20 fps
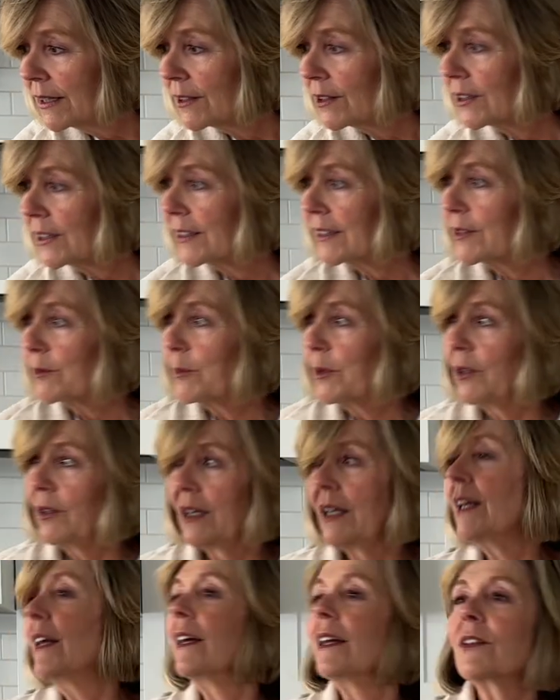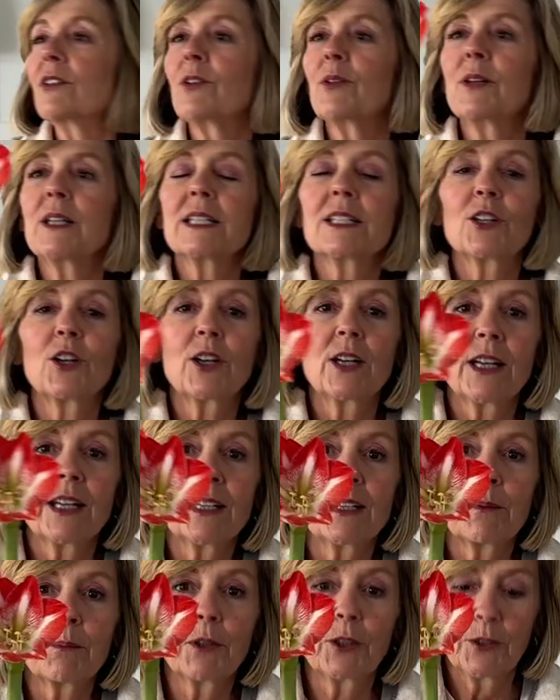and look at this beauty, it's already starting
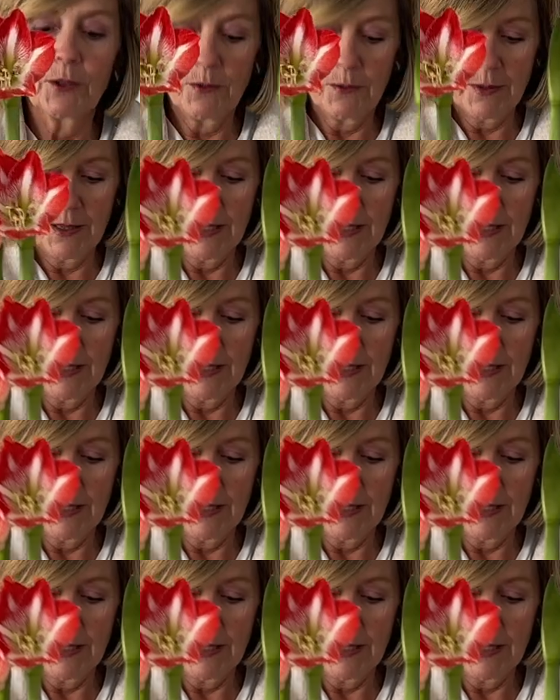to bloom.